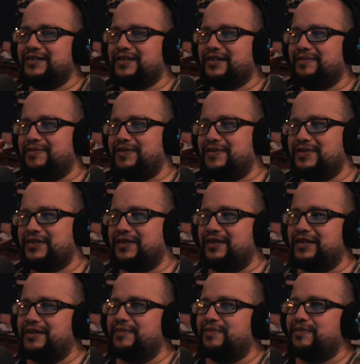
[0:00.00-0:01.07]
help you stall
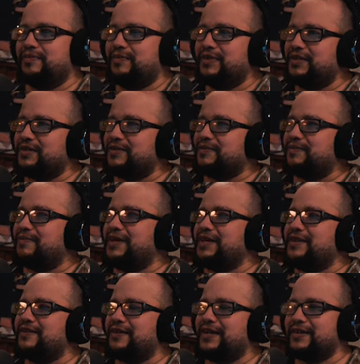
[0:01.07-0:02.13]
and, you know,
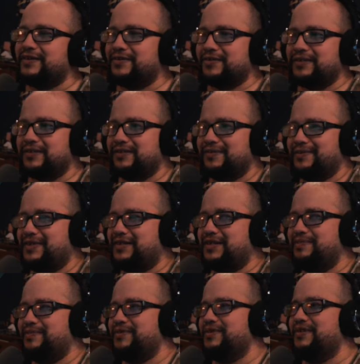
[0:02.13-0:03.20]
make your angle a little bit
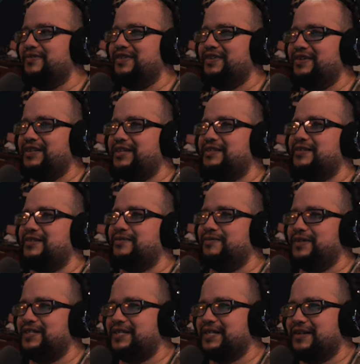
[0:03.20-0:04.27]
deeper if you need to
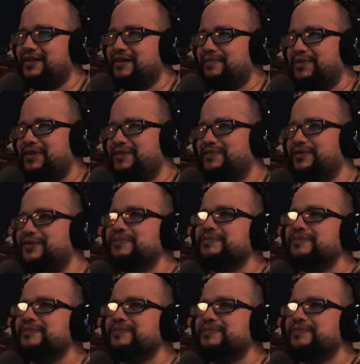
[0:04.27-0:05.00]
reach down on people.